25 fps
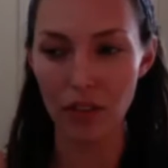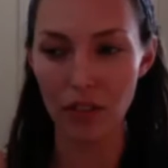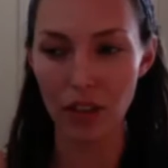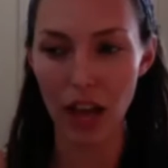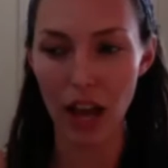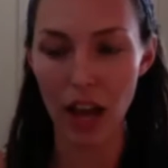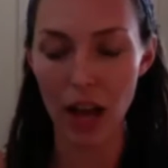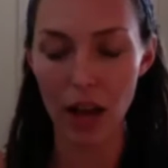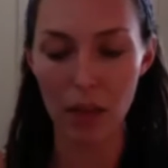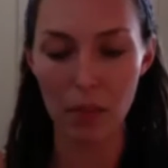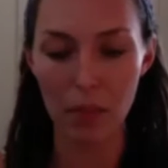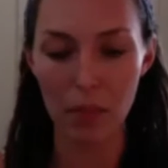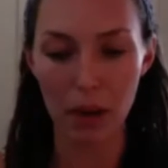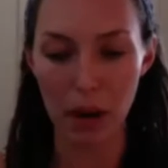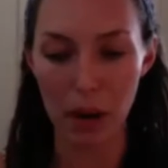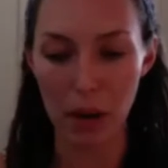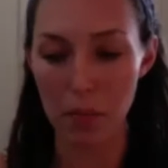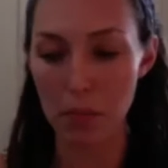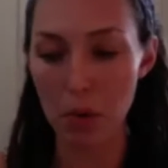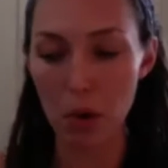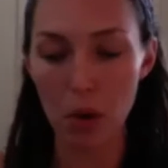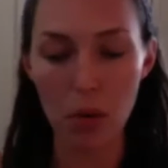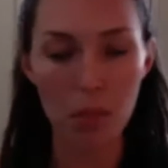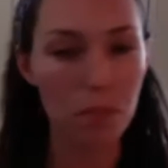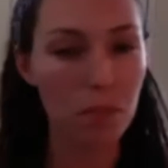but I
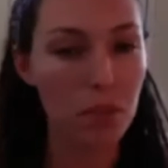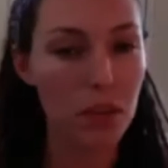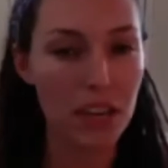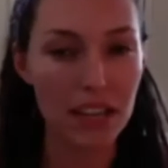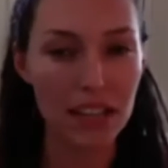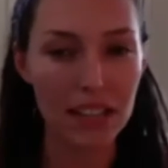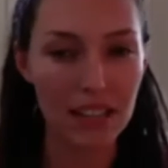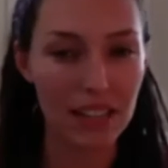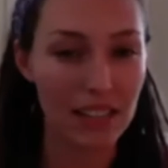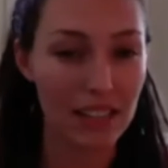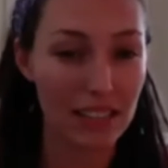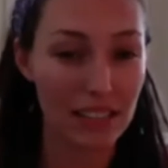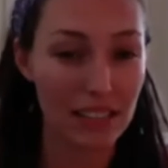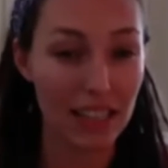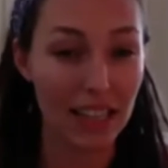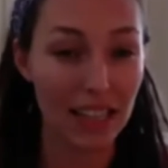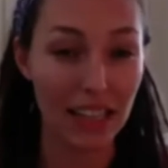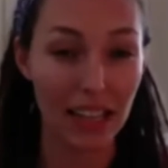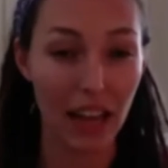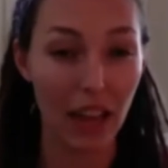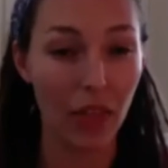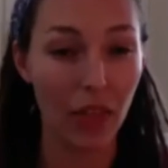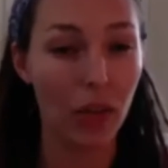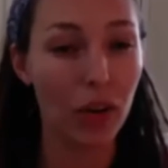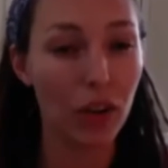put pieces
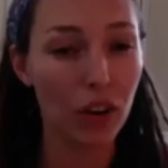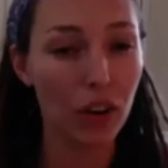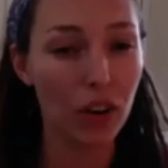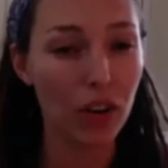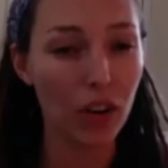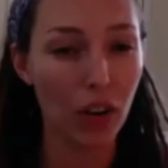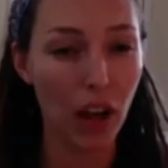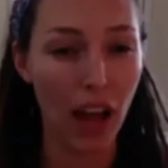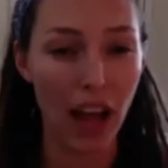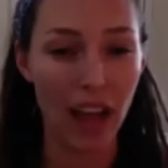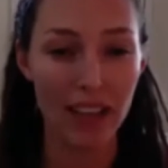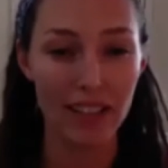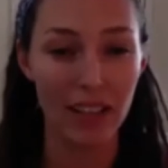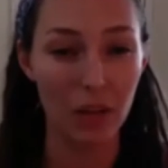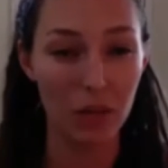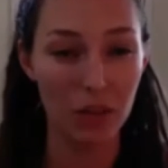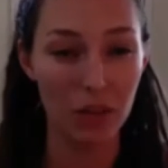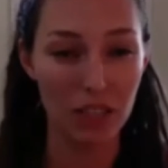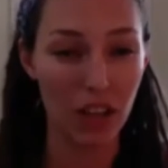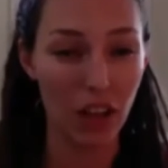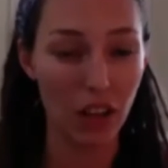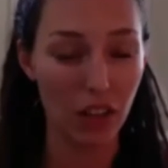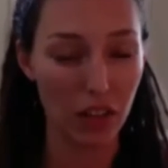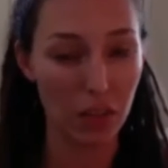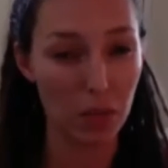together as I was
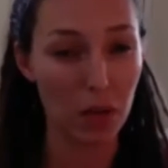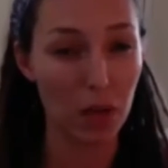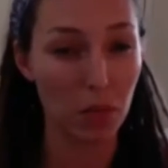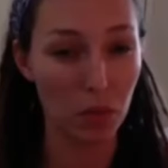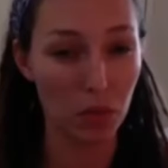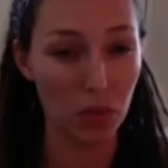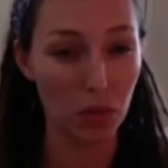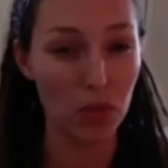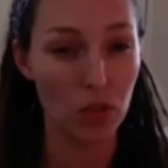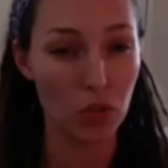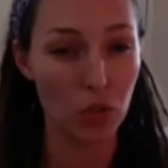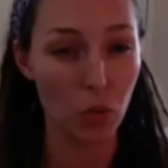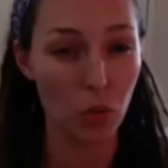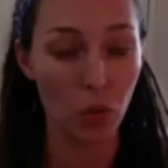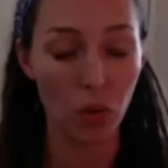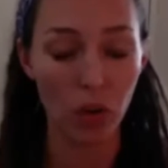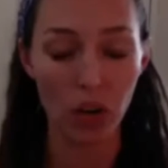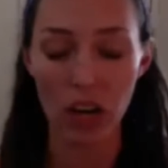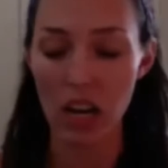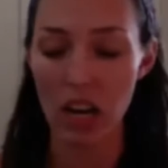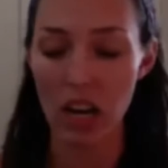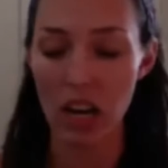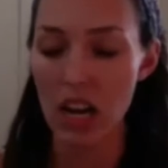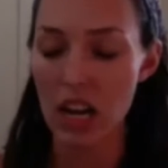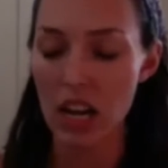telling people the
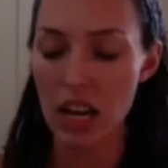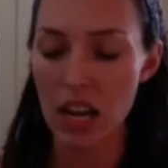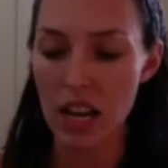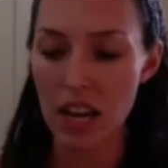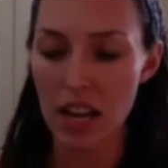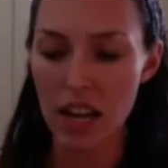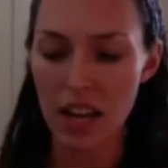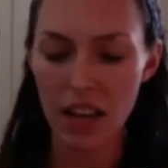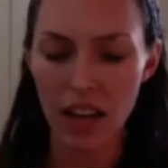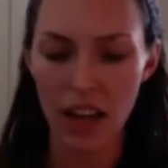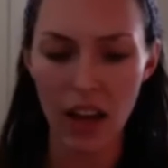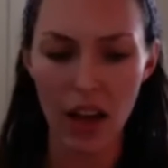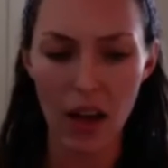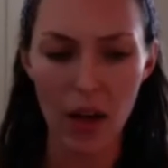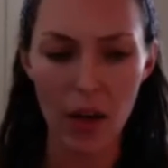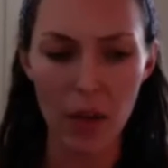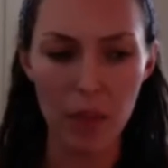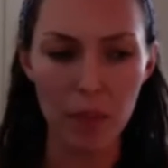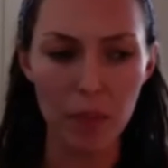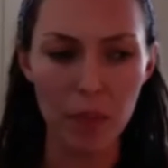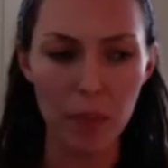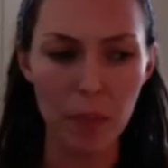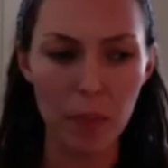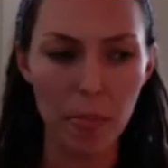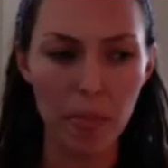story.
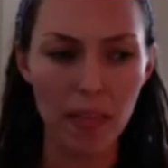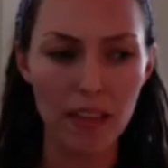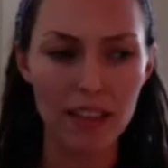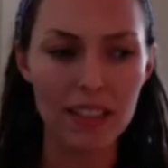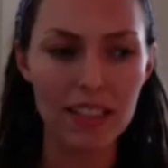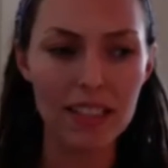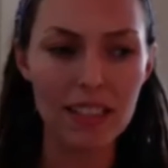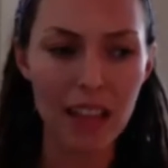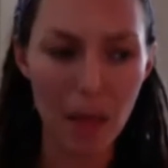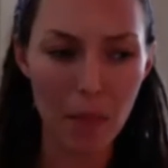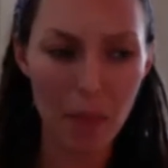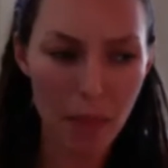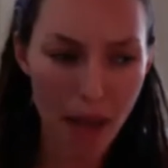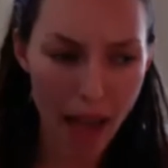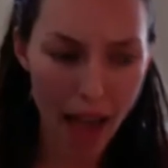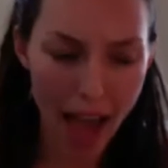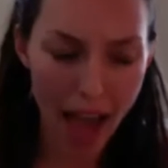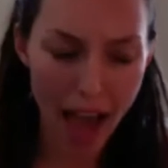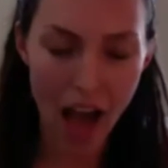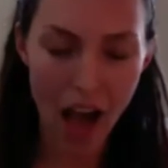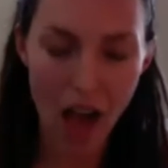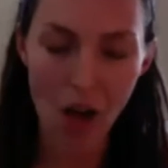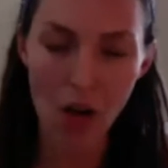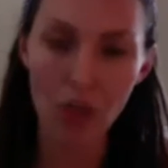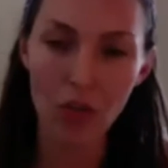
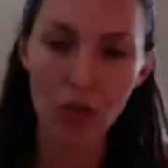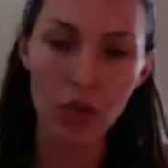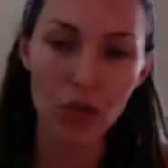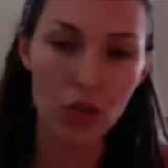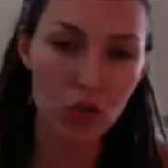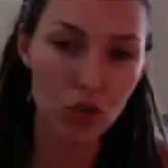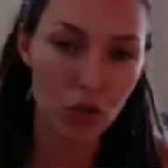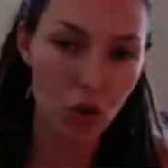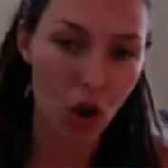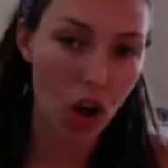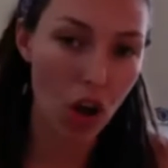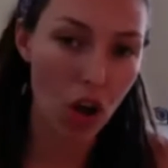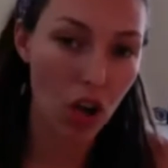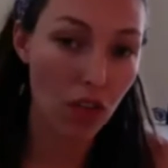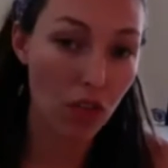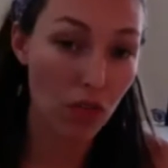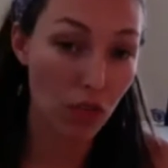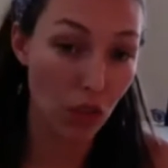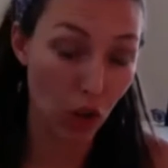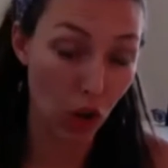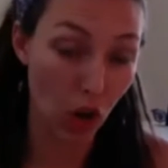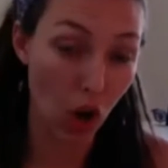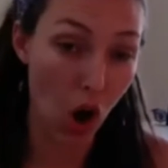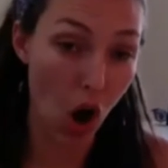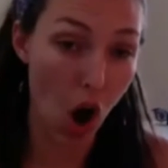Somehow the trunk of
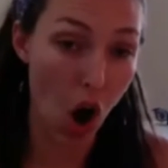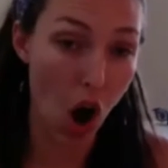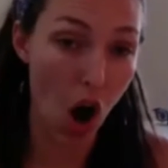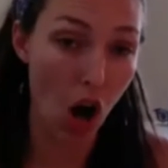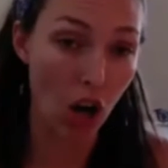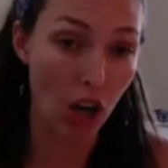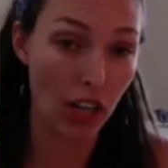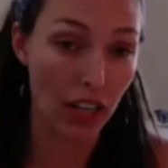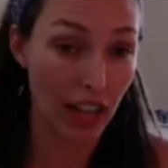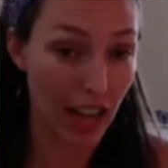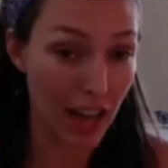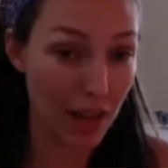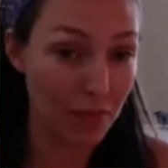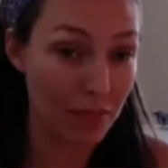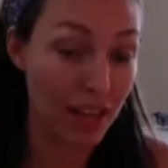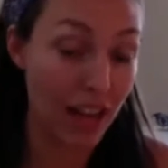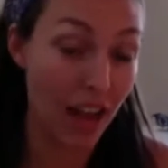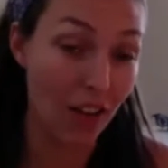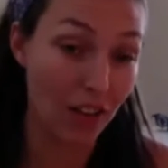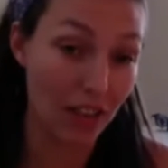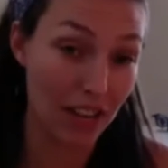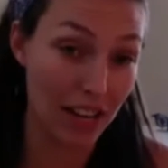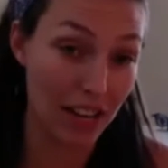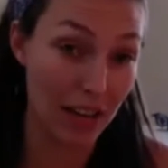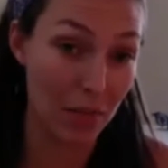the car came down
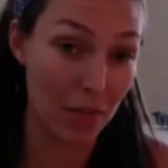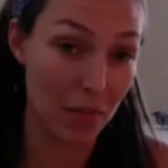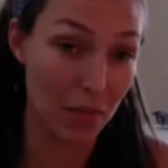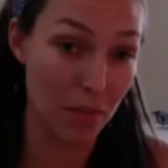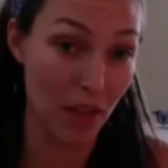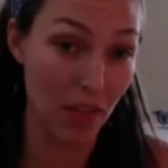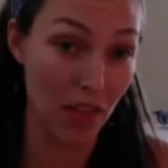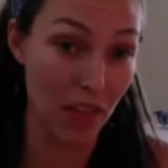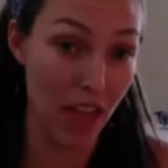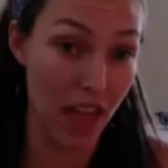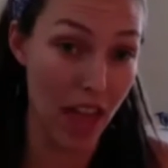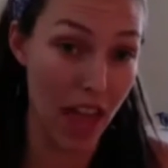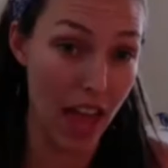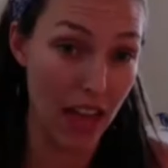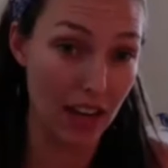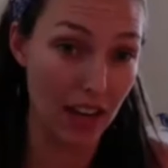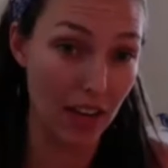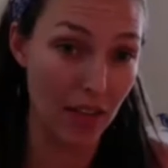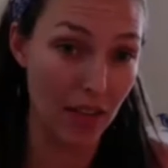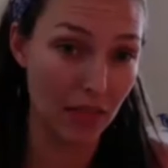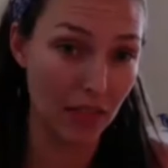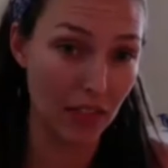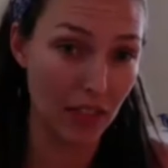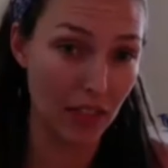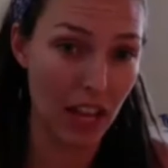and hit me on the head.
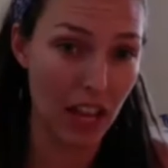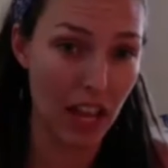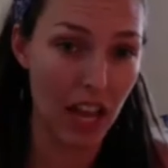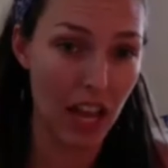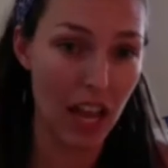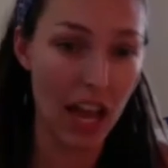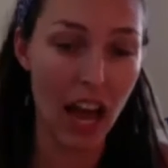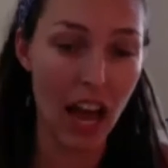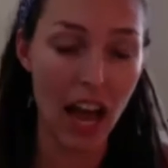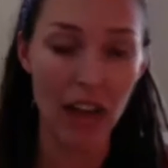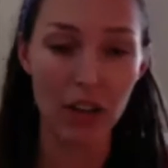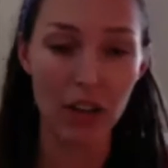I